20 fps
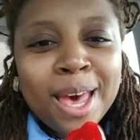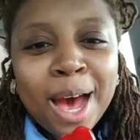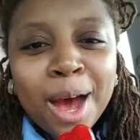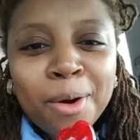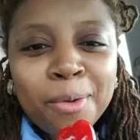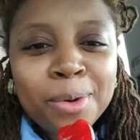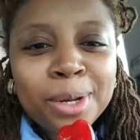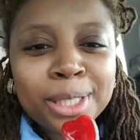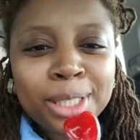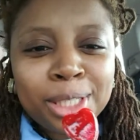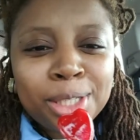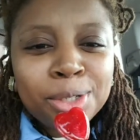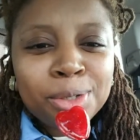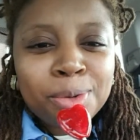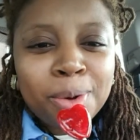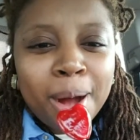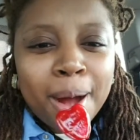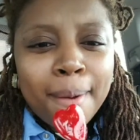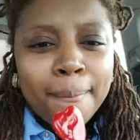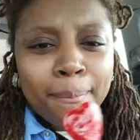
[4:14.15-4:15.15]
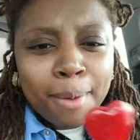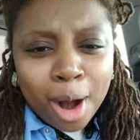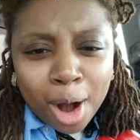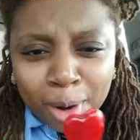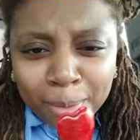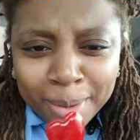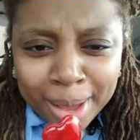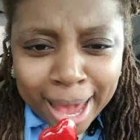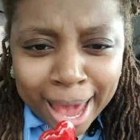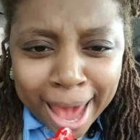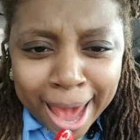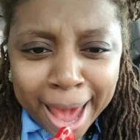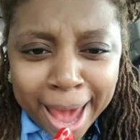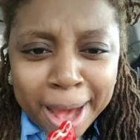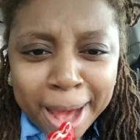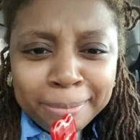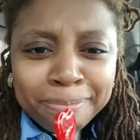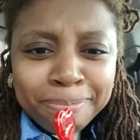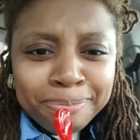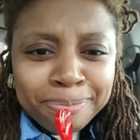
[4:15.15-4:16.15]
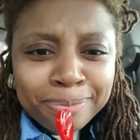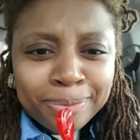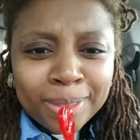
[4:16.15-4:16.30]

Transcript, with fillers: I went to uh, Birmingham.